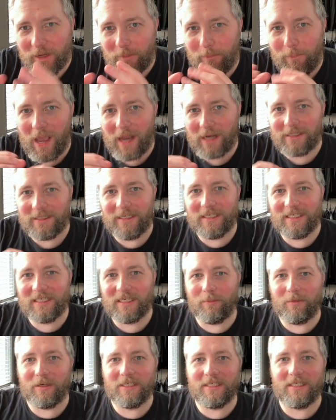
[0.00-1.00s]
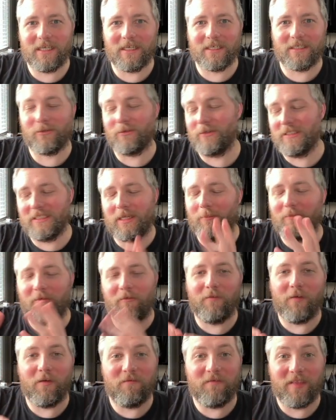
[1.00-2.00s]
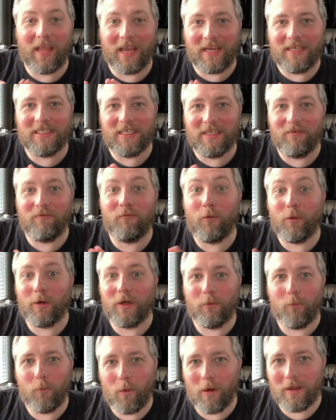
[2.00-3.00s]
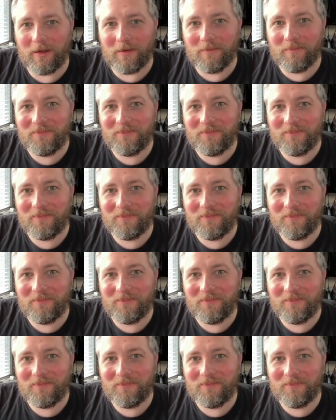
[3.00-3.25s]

it back to December 6th or December 5th, 1941.